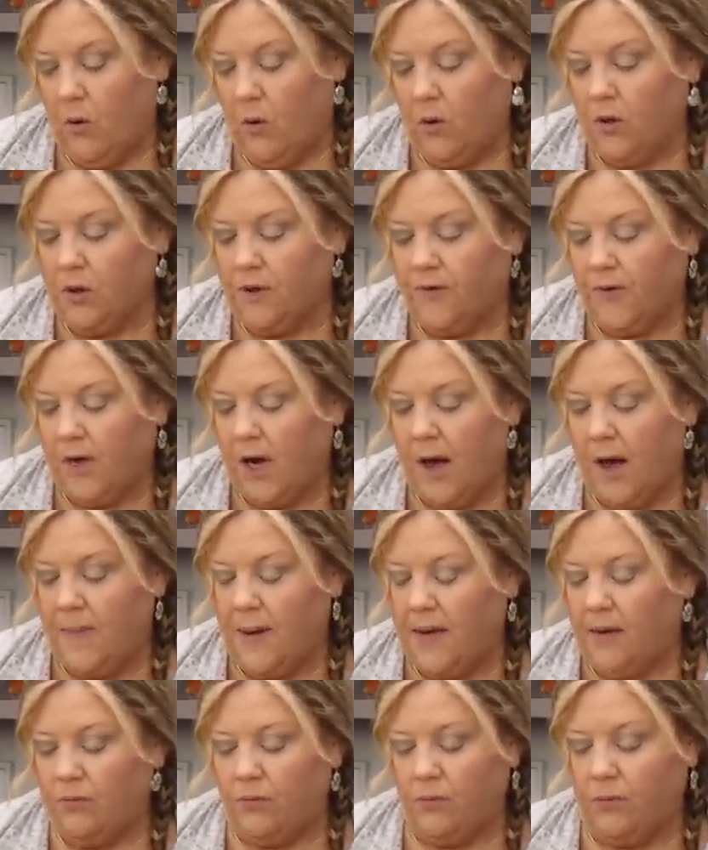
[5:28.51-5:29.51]
quarters of a
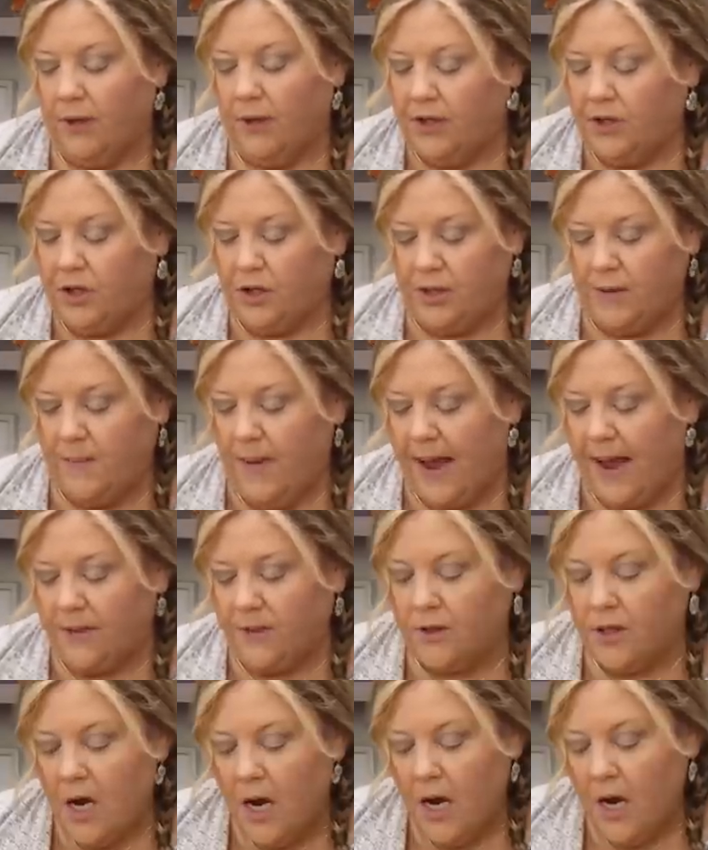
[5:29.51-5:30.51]
cup. It really just
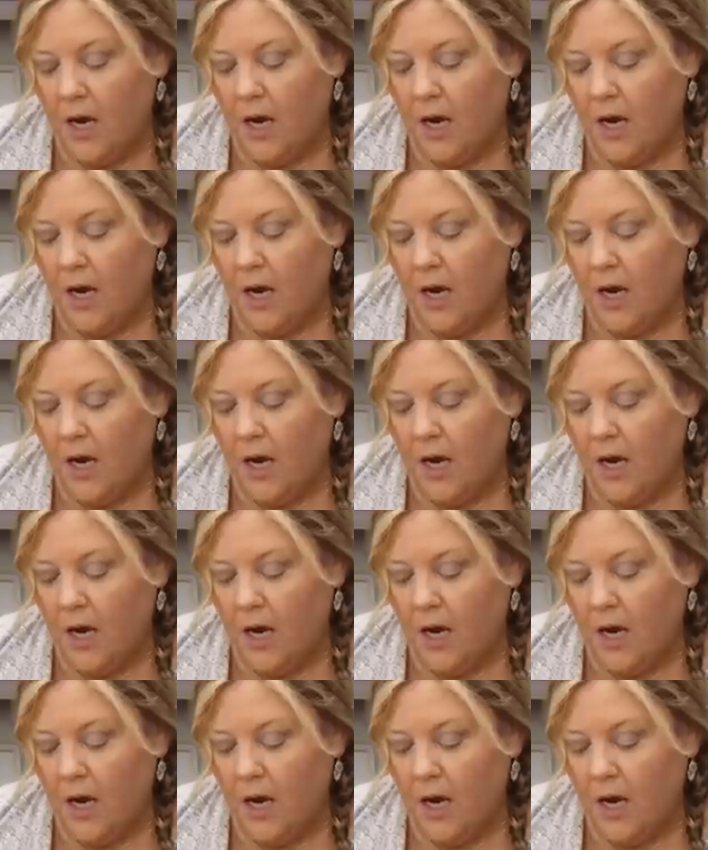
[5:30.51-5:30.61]
depends.